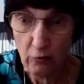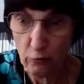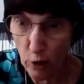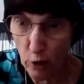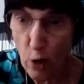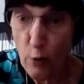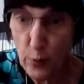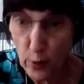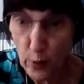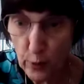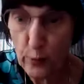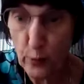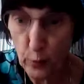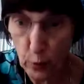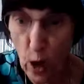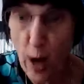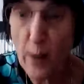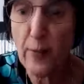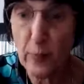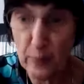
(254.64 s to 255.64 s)
Roper
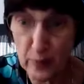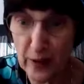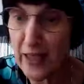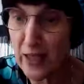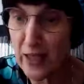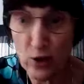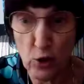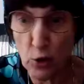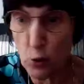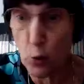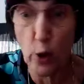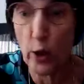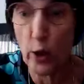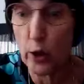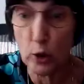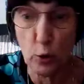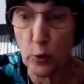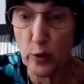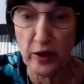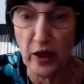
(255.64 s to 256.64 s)
probably has
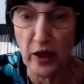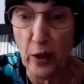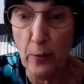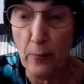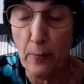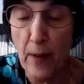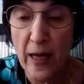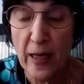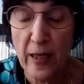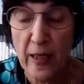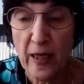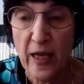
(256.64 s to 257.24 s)
worked with them.